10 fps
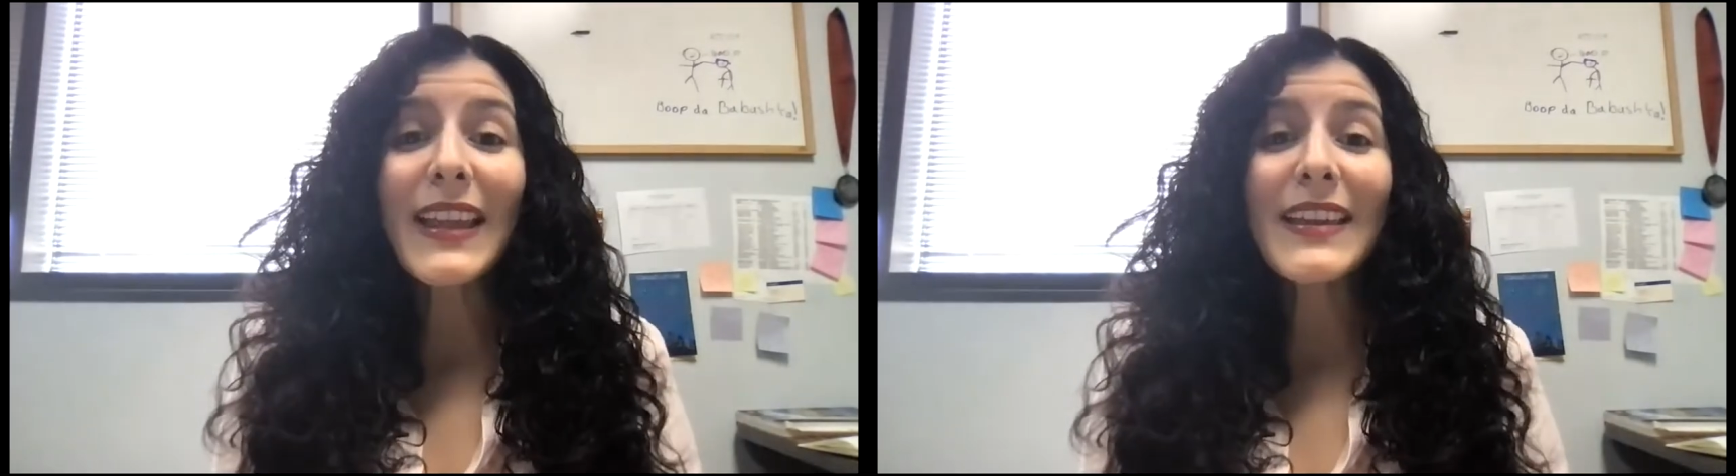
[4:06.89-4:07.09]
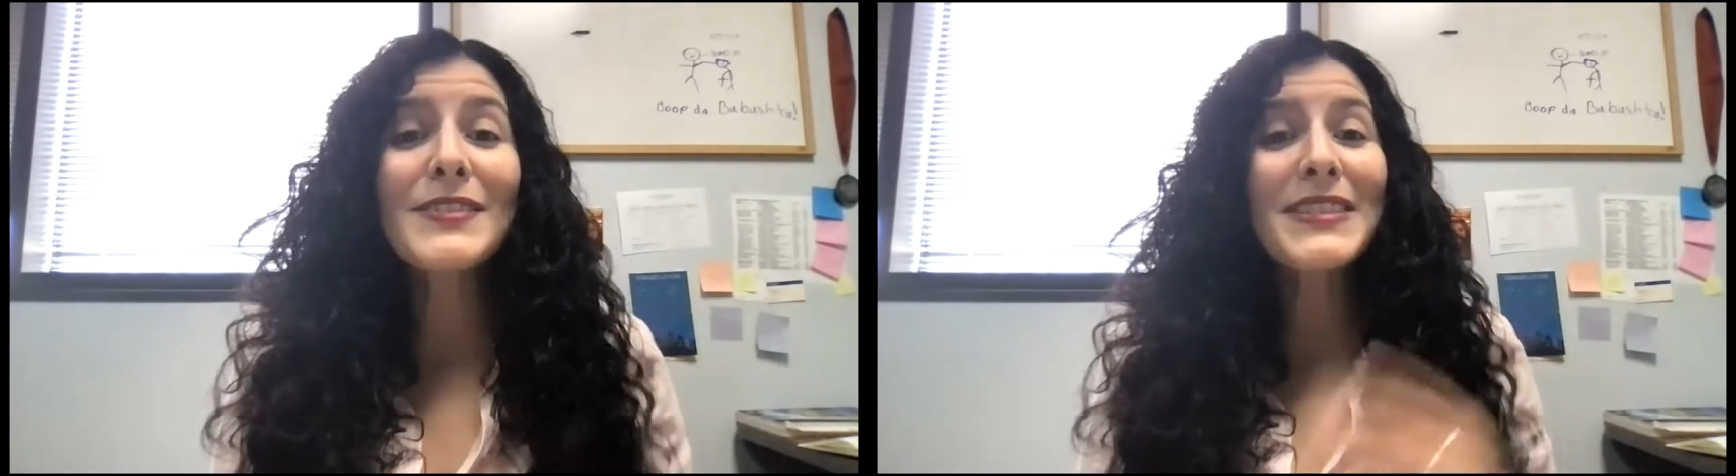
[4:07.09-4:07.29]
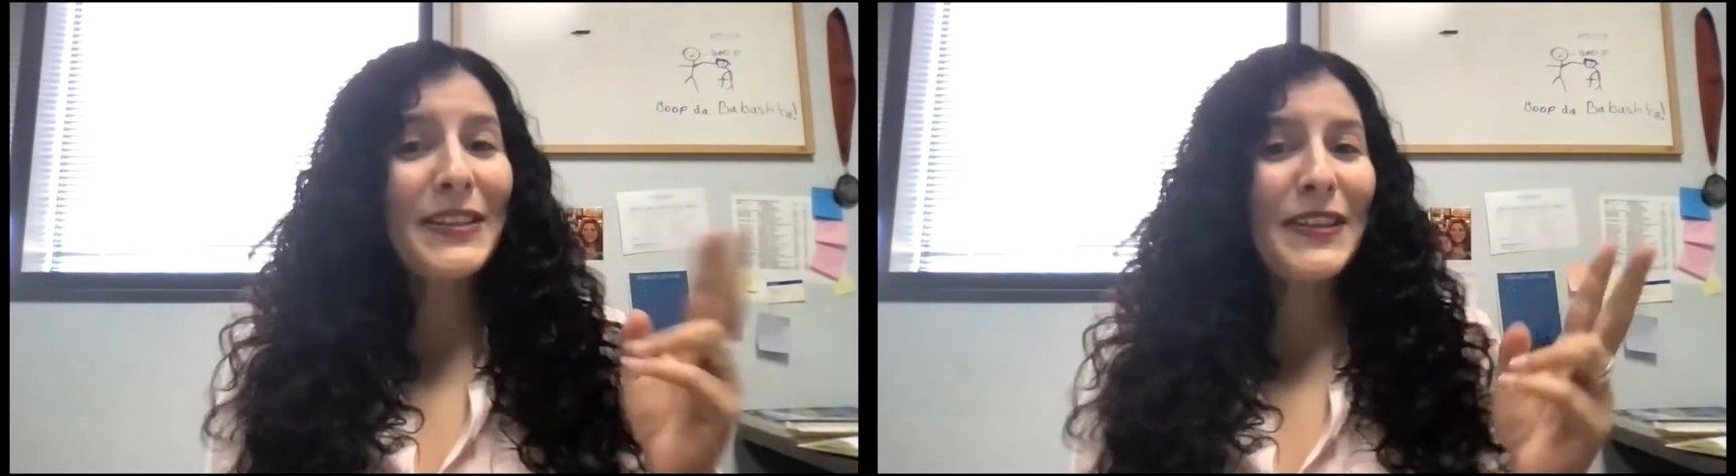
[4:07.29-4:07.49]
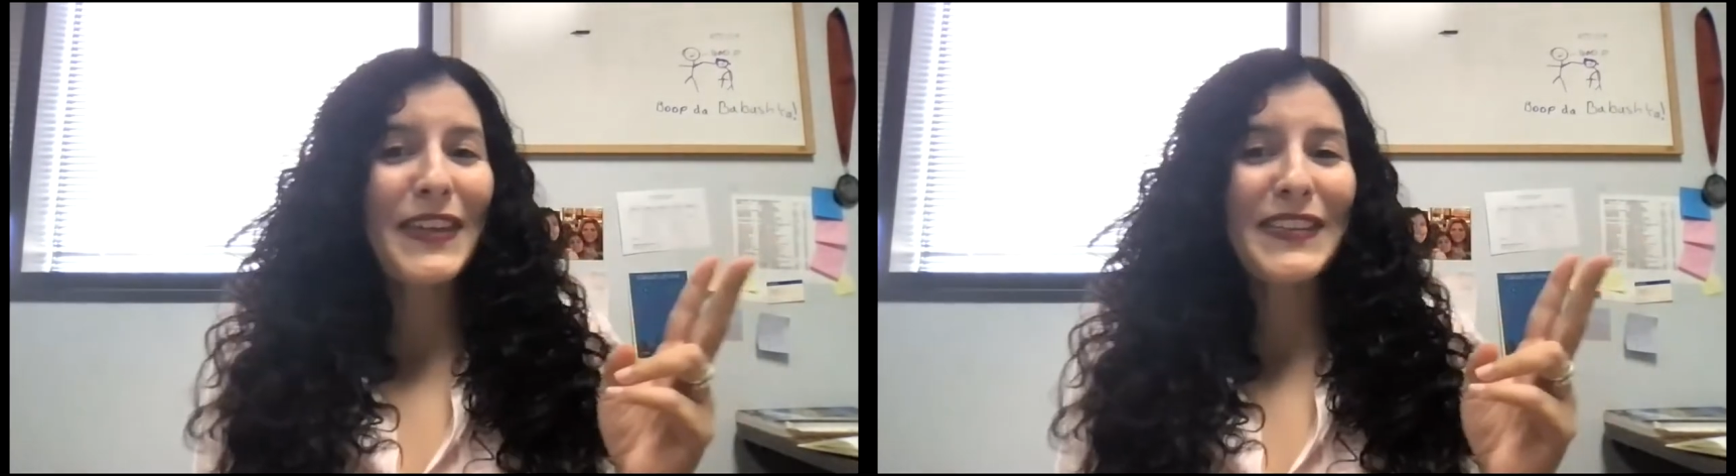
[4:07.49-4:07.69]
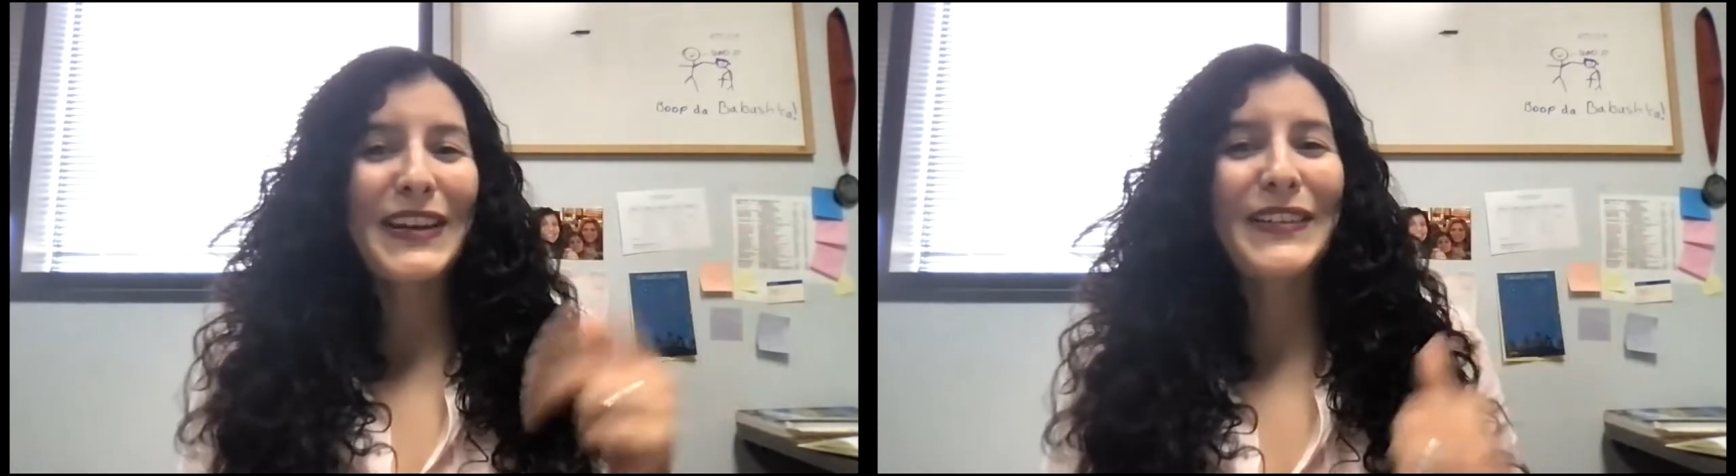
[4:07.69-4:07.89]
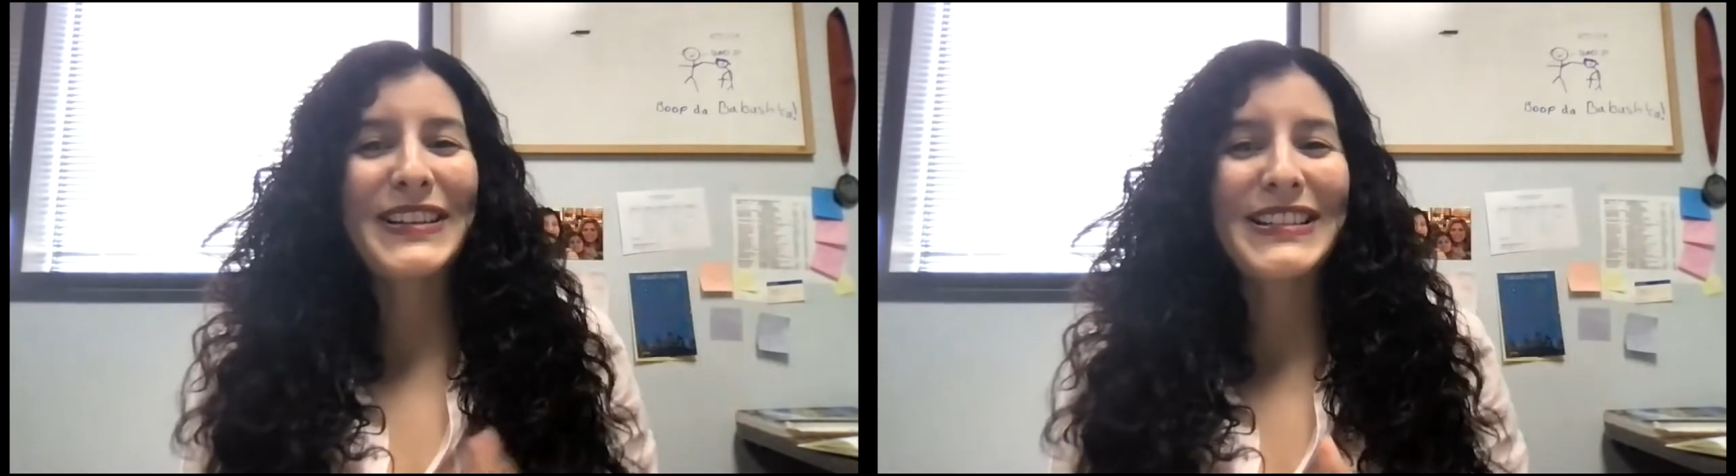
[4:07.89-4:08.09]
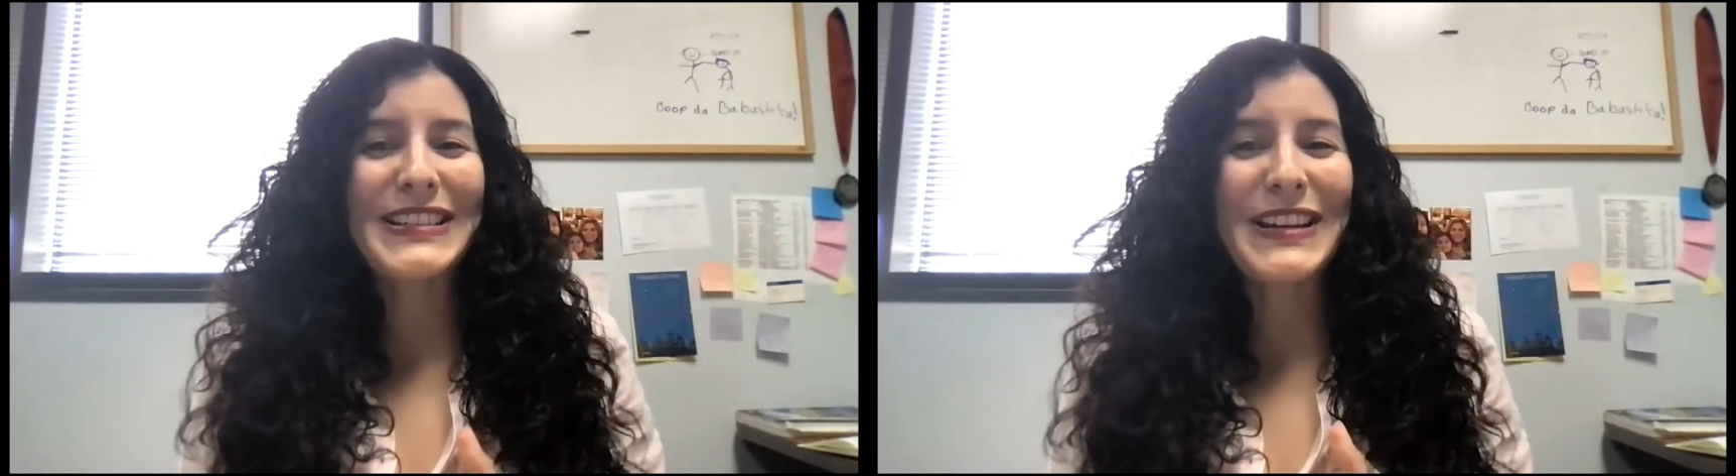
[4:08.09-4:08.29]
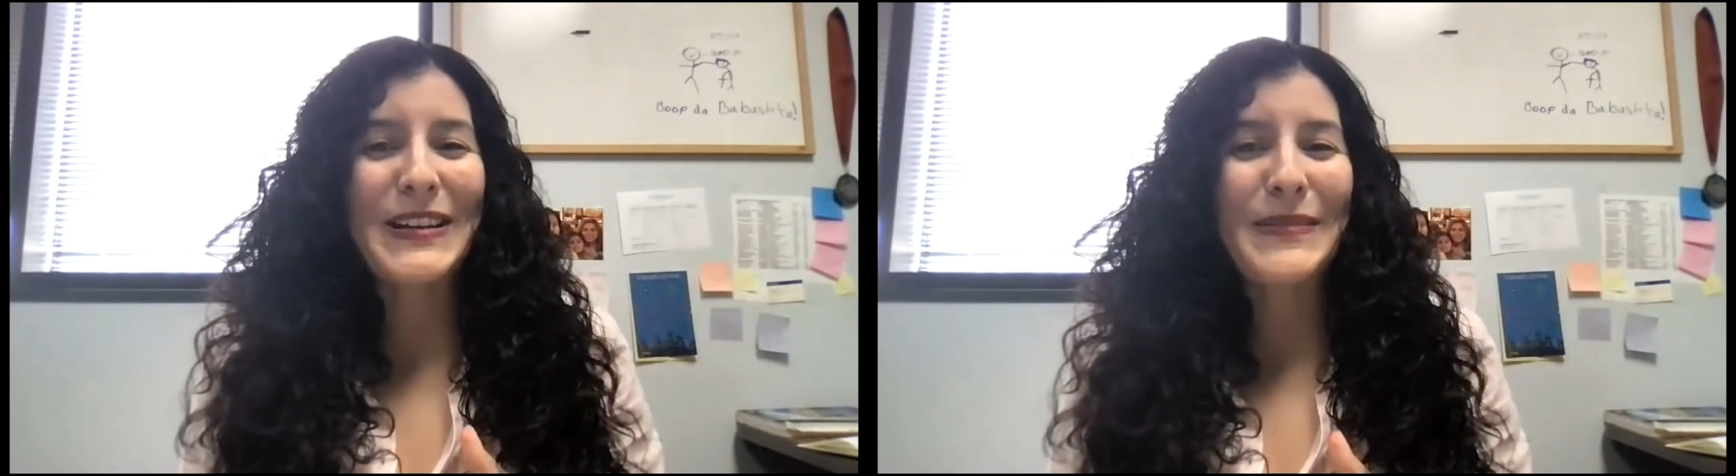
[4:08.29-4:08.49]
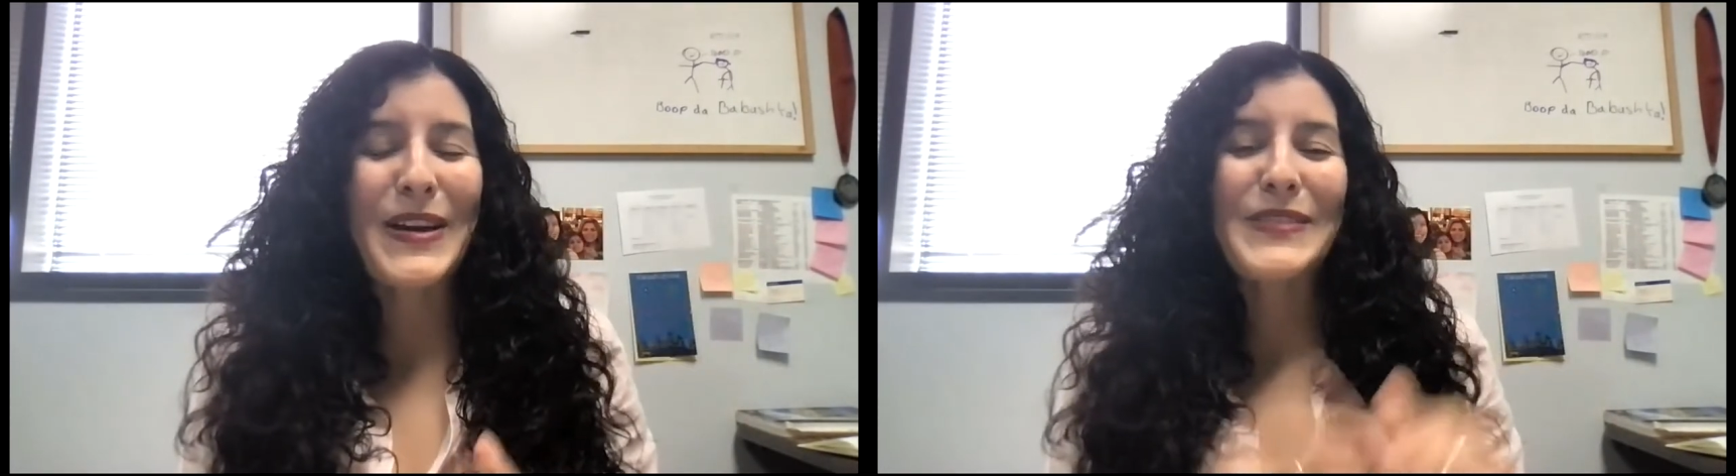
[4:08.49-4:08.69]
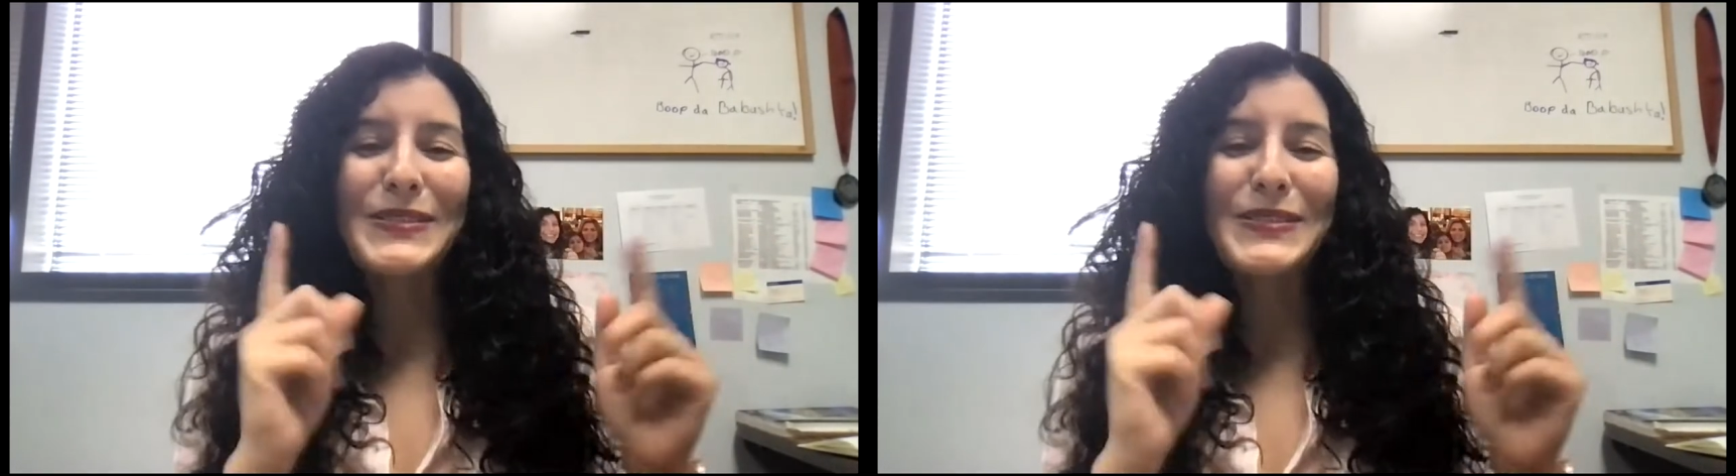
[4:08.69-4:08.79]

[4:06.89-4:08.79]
Here's another thing that I wanted to talk about.